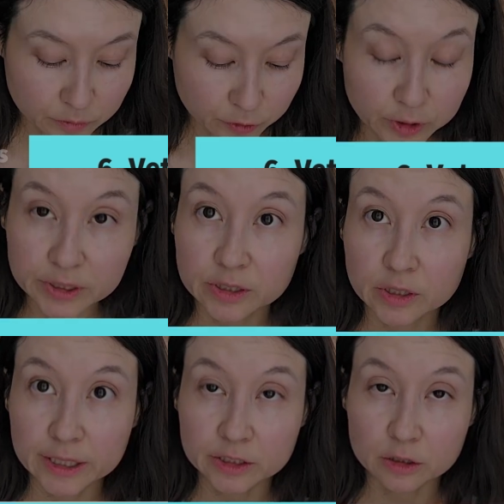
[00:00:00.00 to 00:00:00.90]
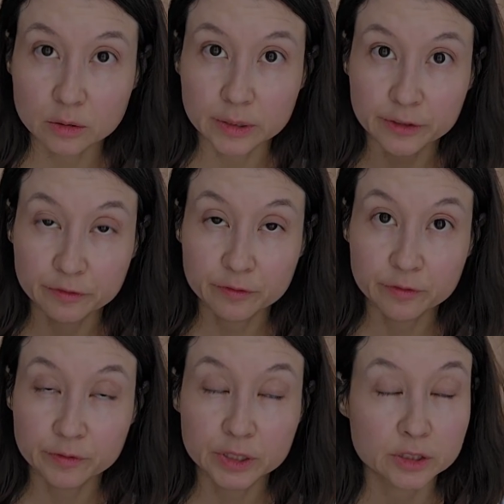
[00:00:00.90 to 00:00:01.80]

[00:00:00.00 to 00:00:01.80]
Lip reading: For us, they had to do a fit